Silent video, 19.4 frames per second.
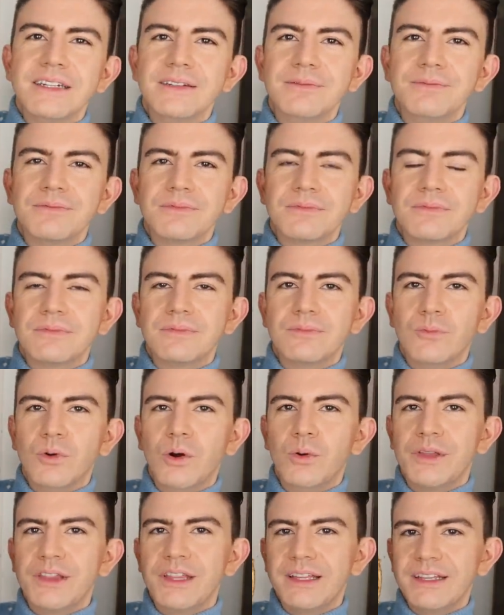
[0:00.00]
it. What
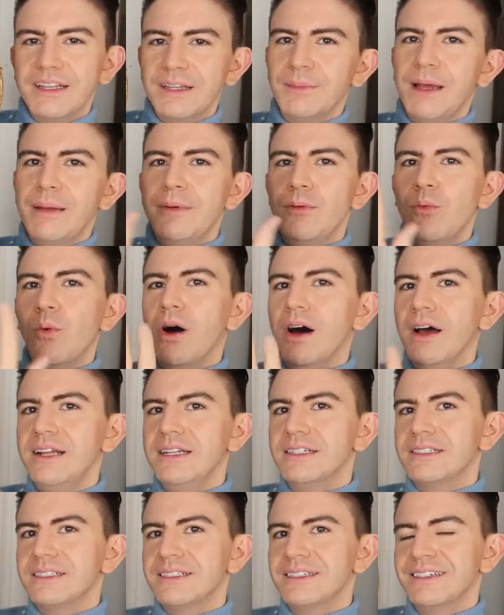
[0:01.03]
are we thinking? Maybe
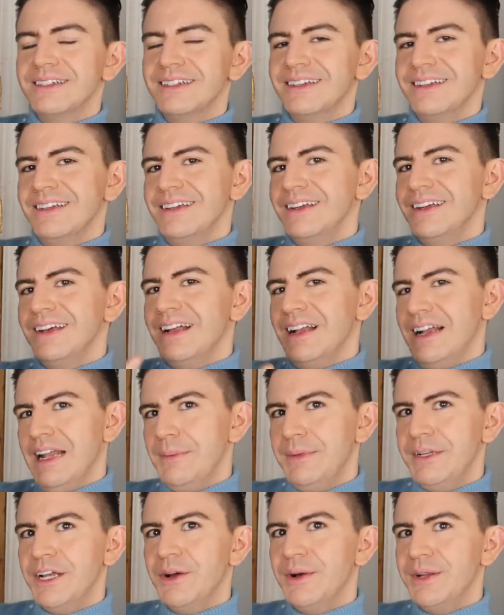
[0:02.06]
white?
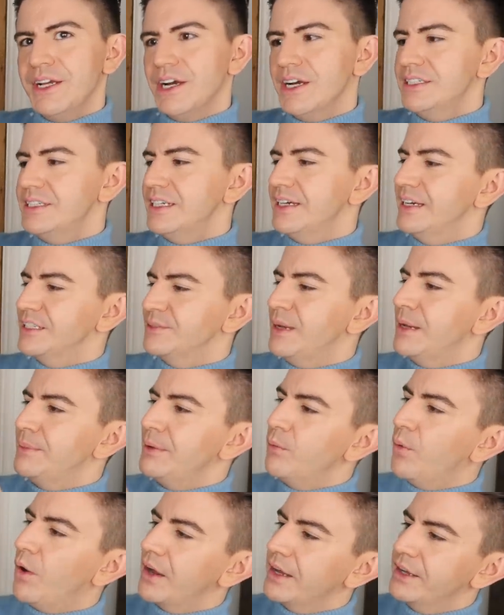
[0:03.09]
Let me know any ideas.
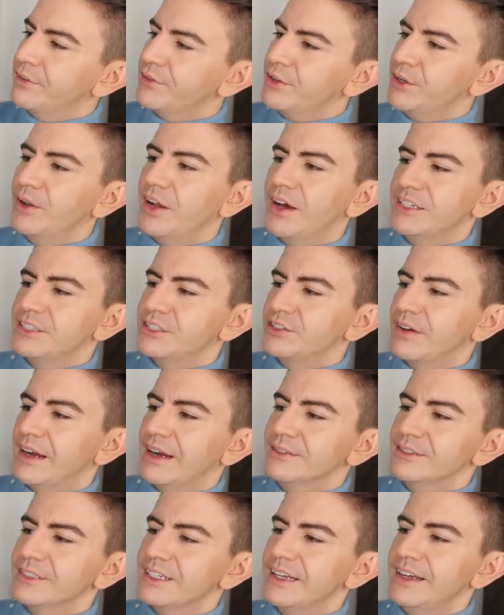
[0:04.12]
Maybe white and a few lights
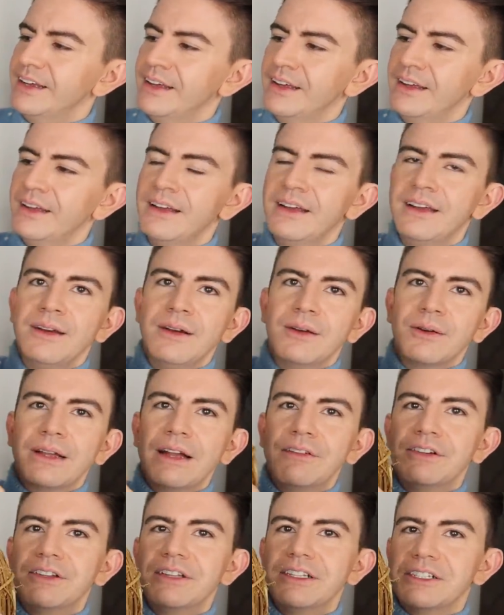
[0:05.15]
around it.
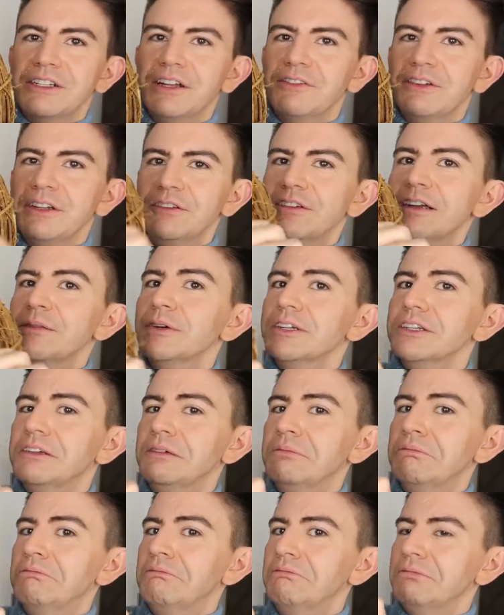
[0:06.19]
Get rid of this lovely
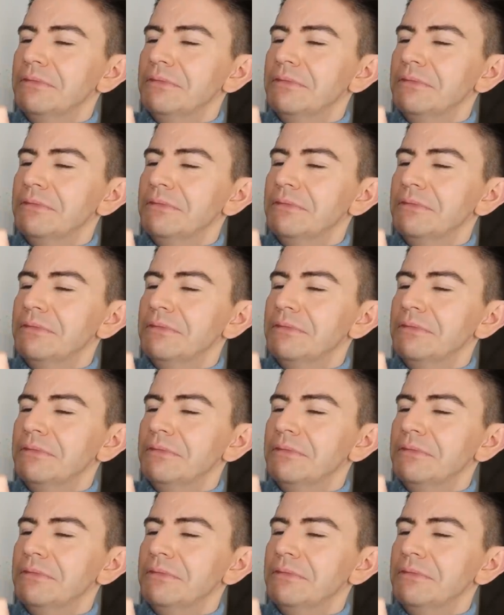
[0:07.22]
ribbon.